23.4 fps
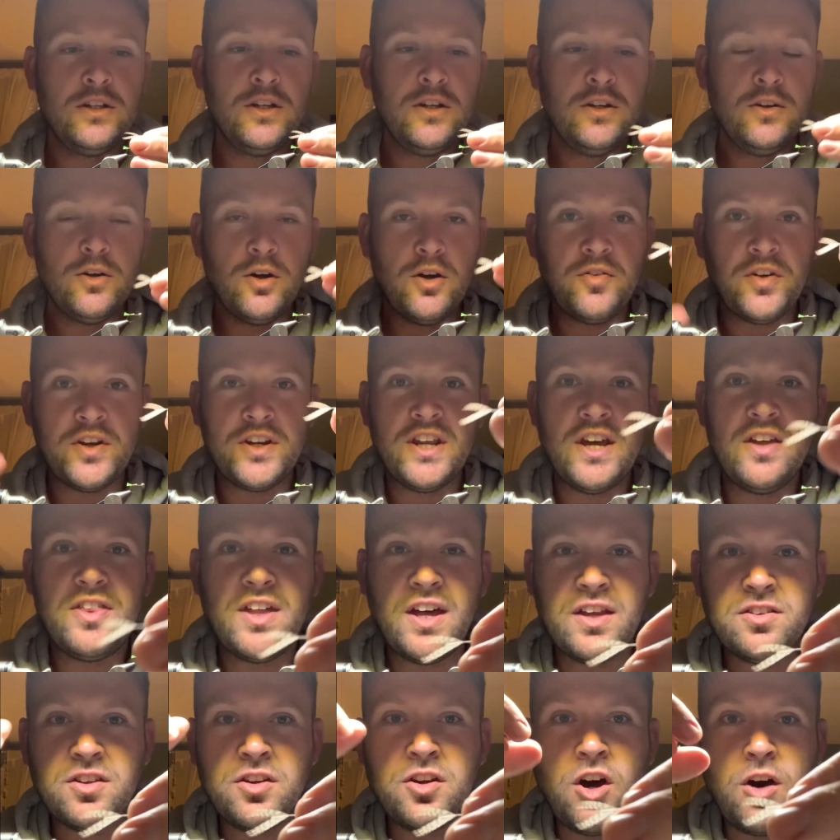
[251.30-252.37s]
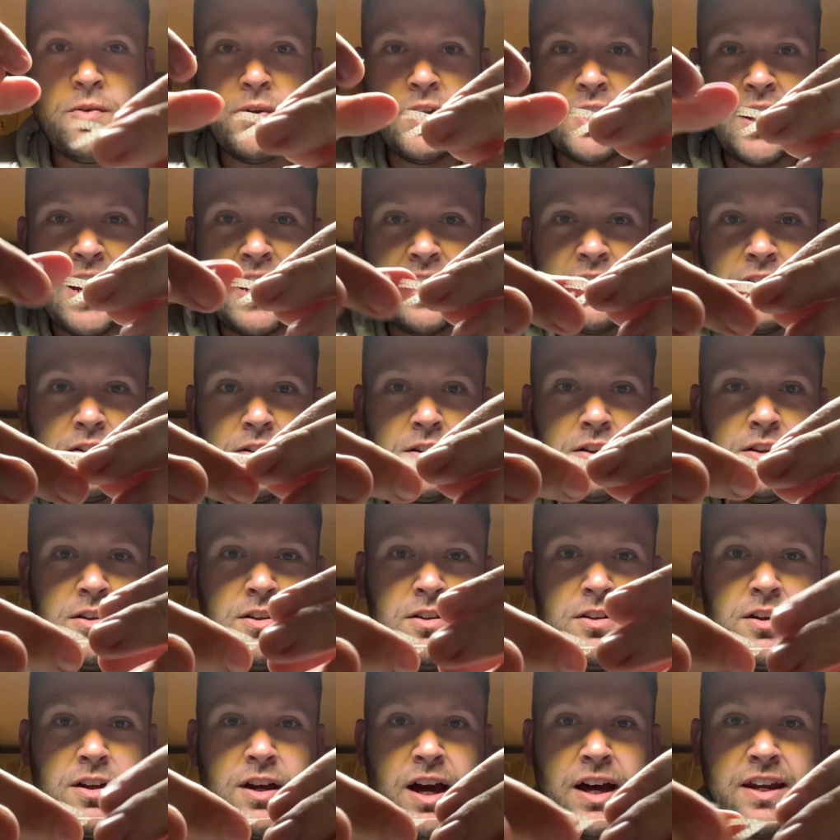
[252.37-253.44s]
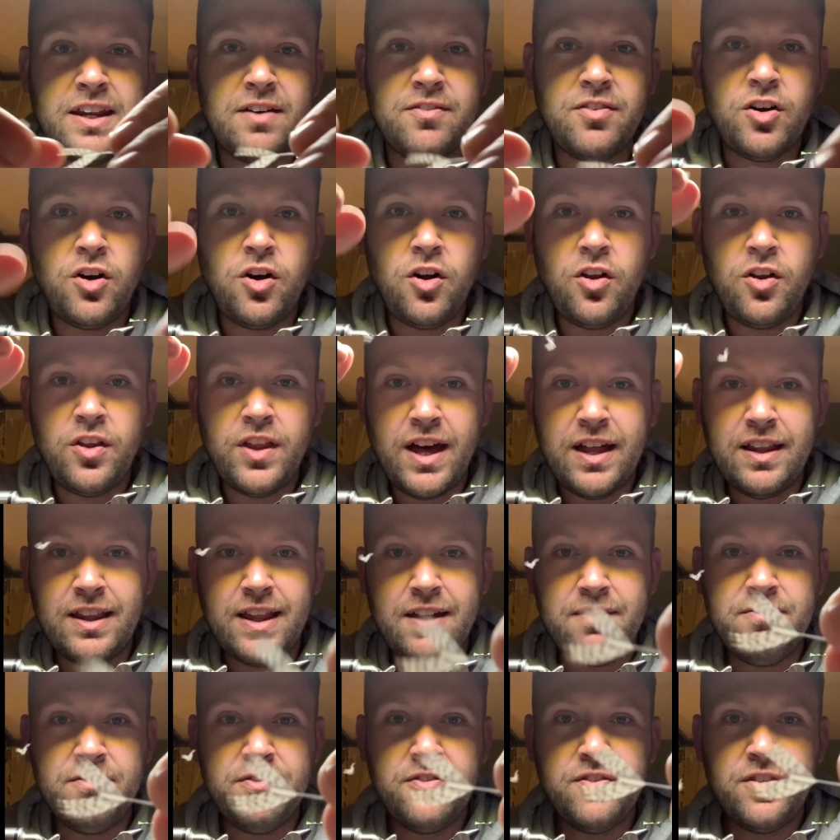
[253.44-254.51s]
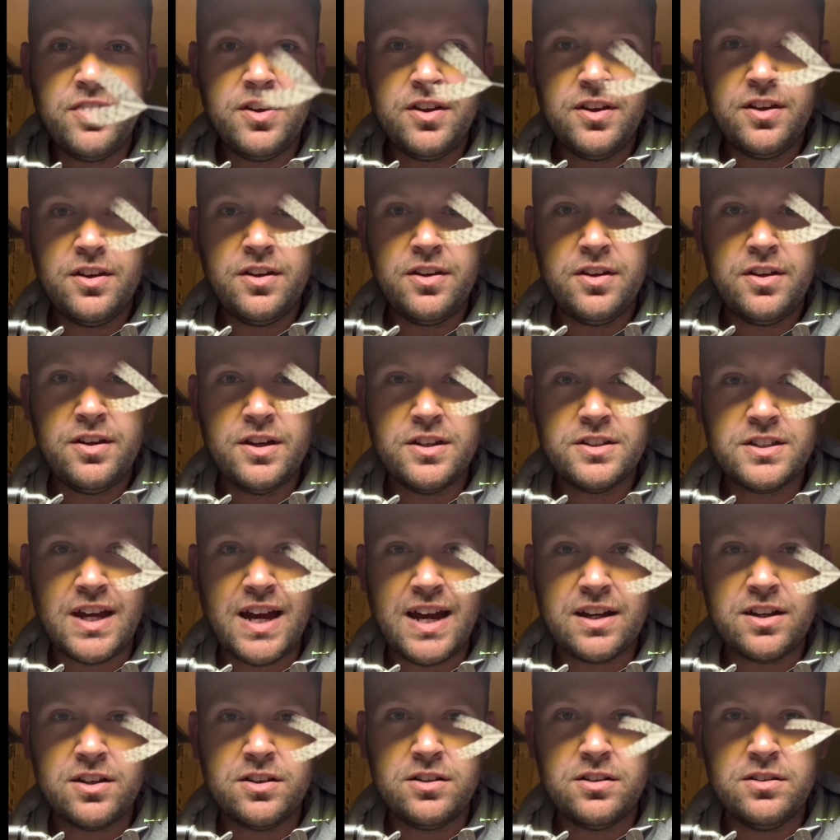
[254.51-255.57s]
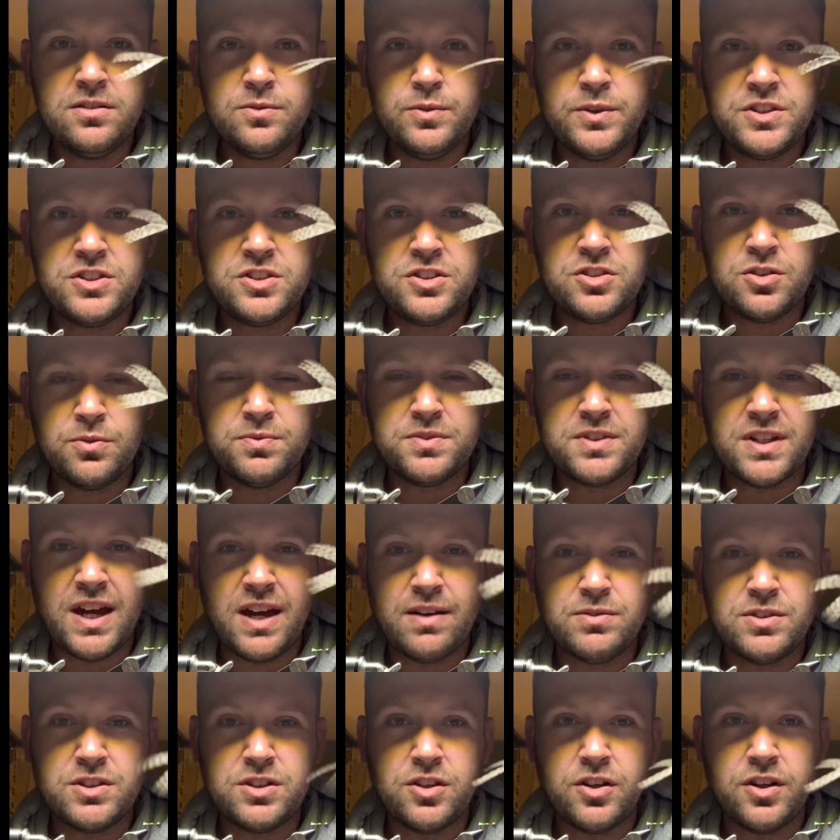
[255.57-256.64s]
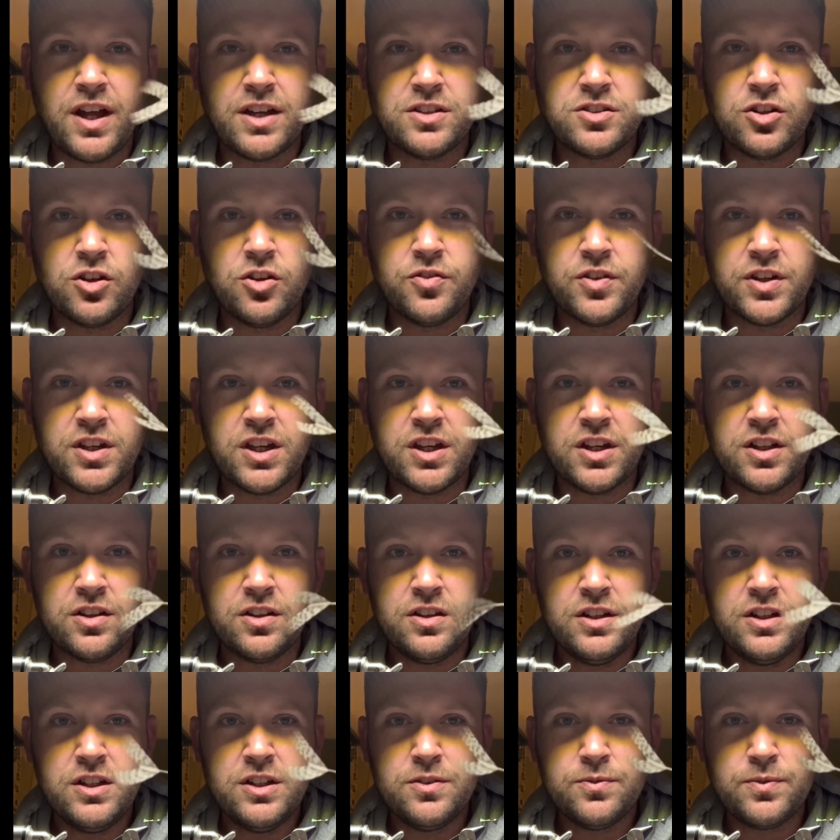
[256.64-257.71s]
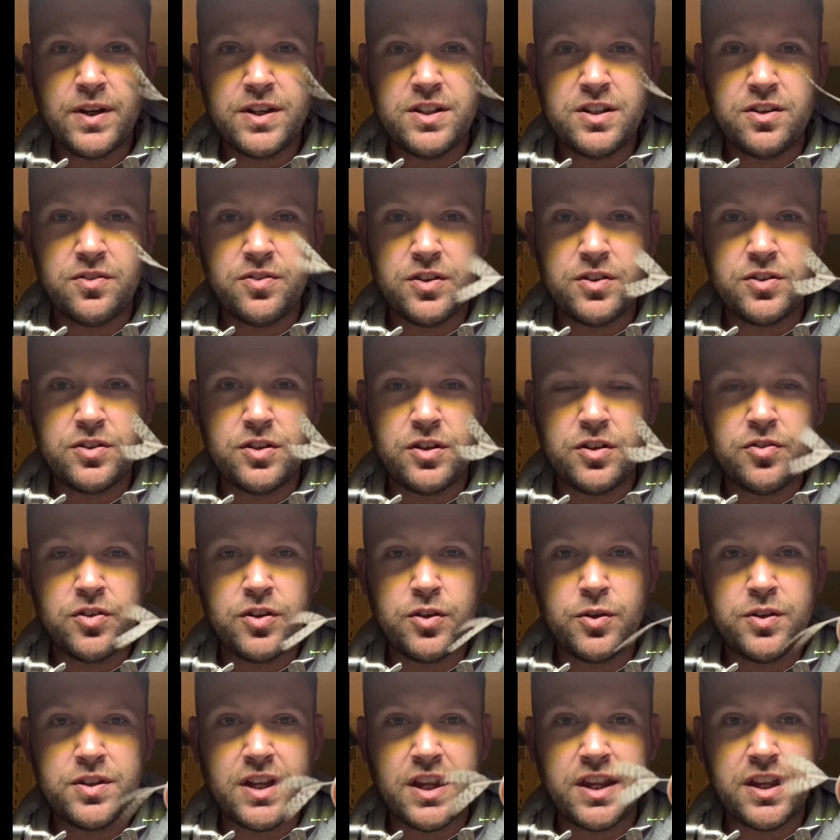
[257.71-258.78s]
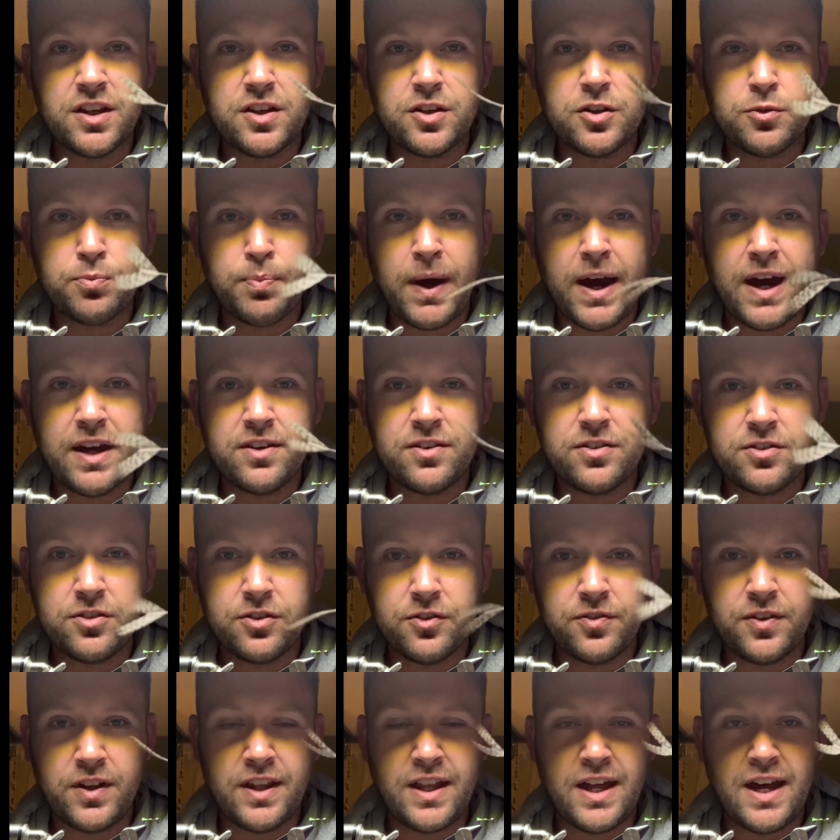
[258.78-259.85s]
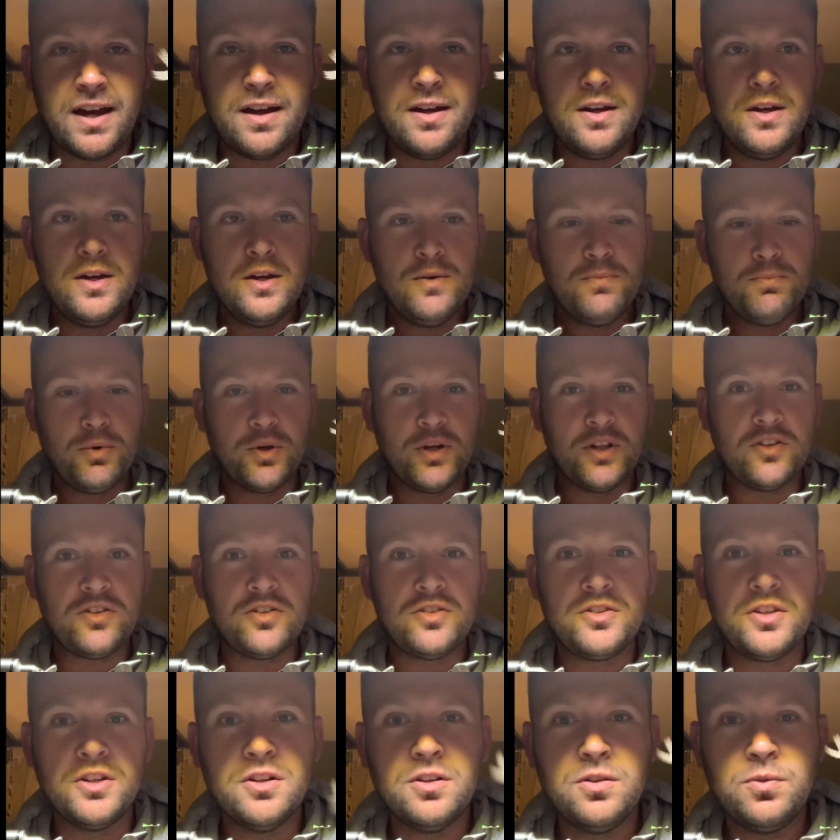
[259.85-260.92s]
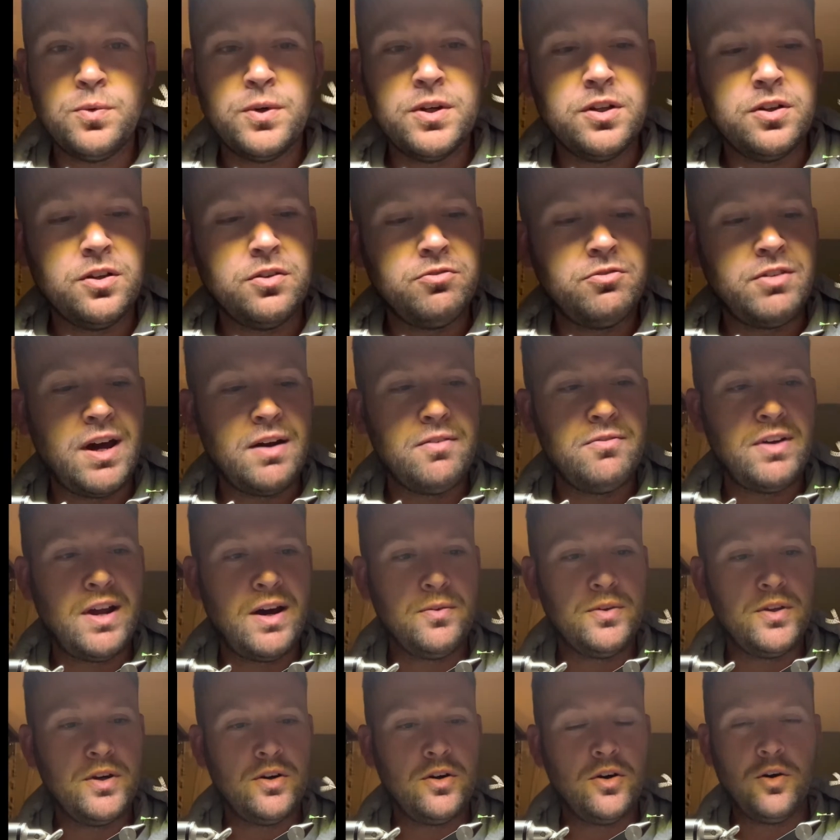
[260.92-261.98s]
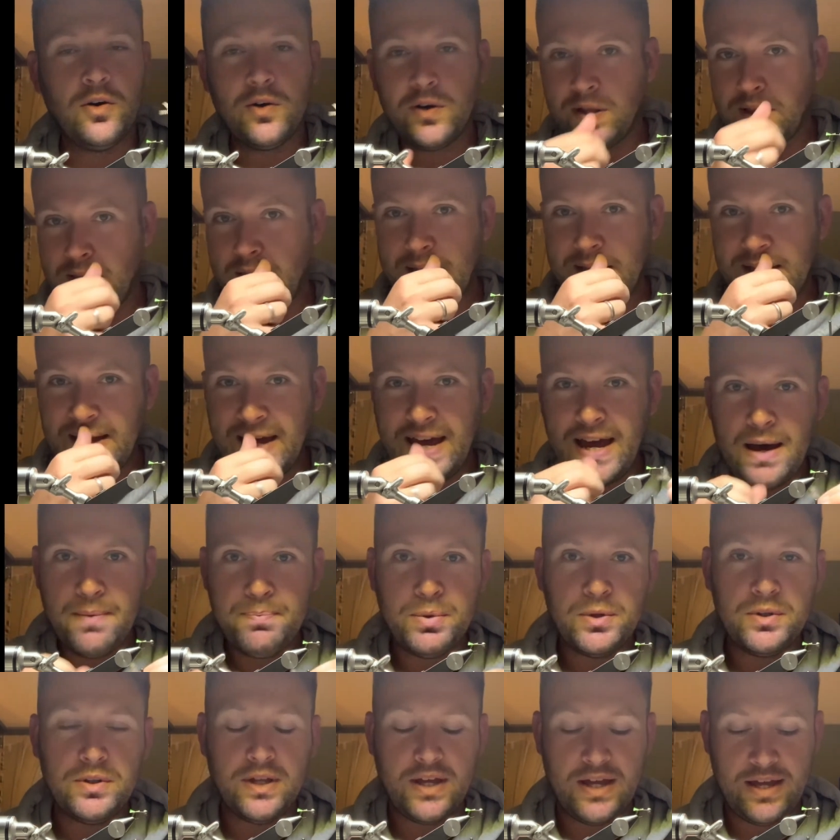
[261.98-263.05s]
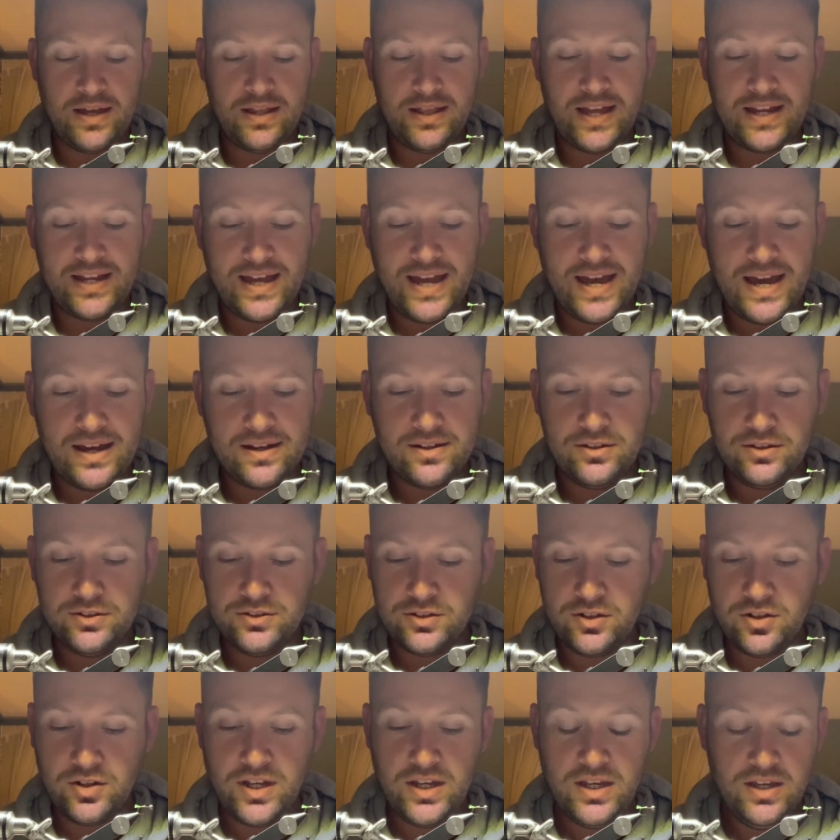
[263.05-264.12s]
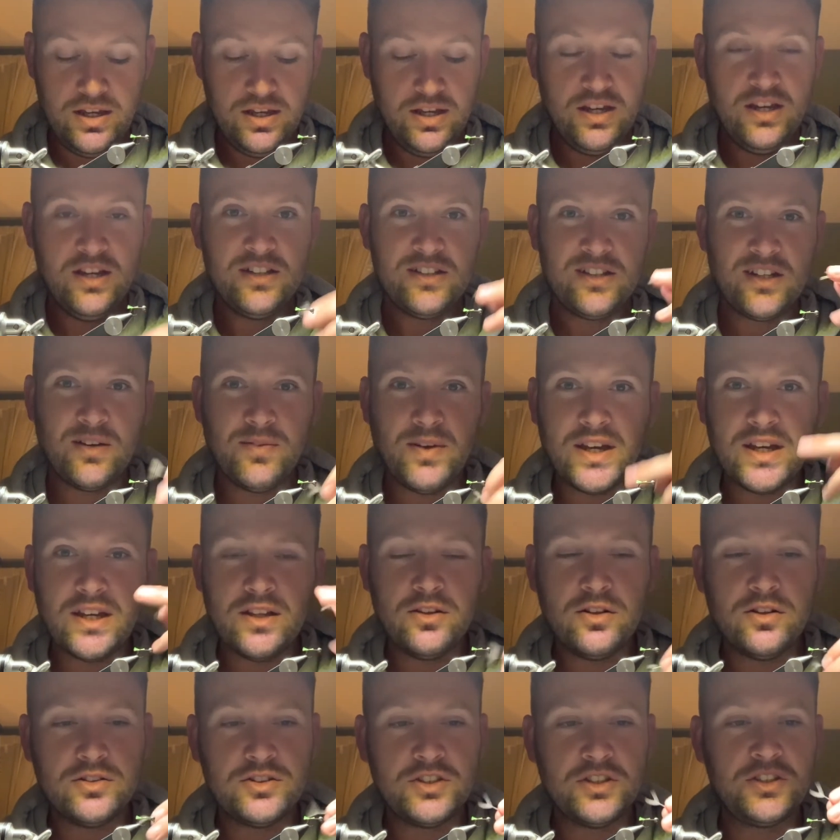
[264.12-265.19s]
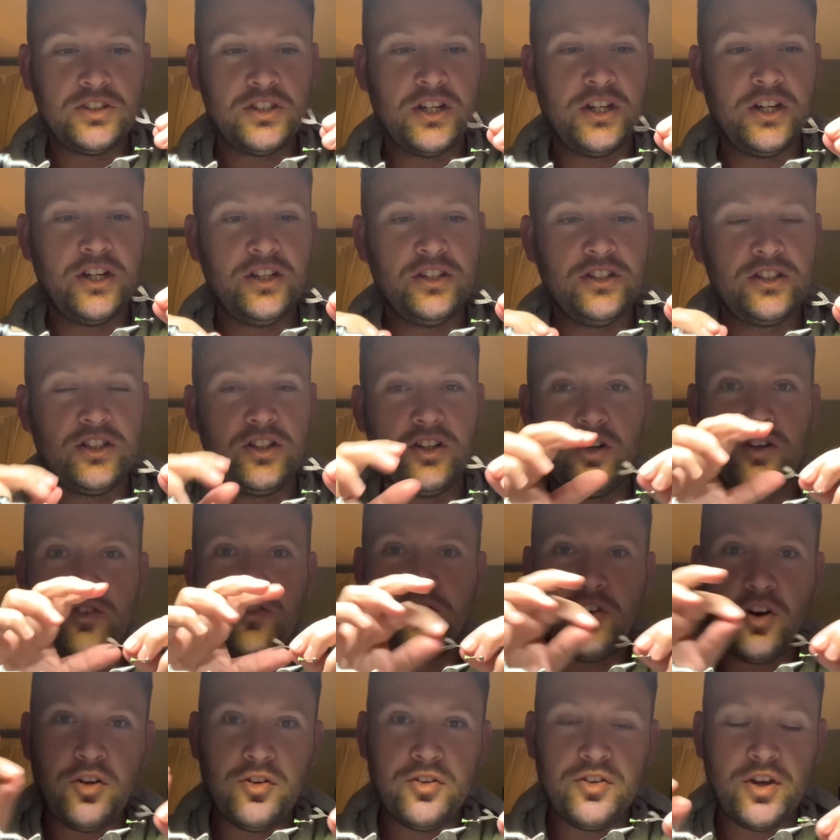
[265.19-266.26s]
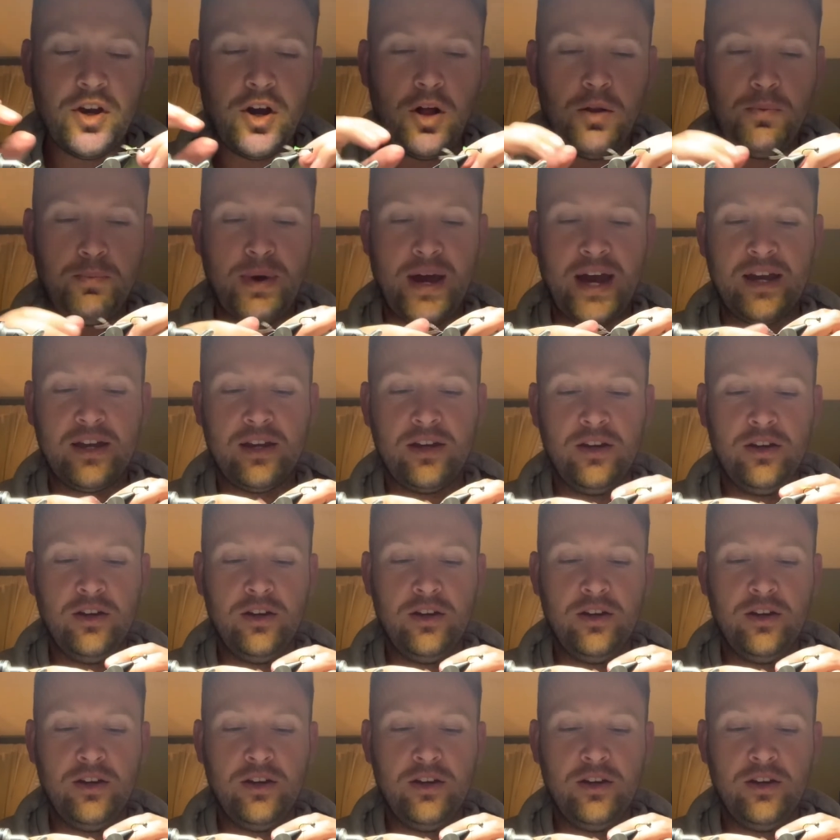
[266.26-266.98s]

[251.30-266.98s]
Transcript: But if I did that as a normal hackle, I'd have all that length as a hackle, which sometimes, you know, that's overkill, depending if you're doing delicate spiders and stuff like that. But it still will wrap round the hook like a hackle, instead of making loads of turns, you know, and folding it all back.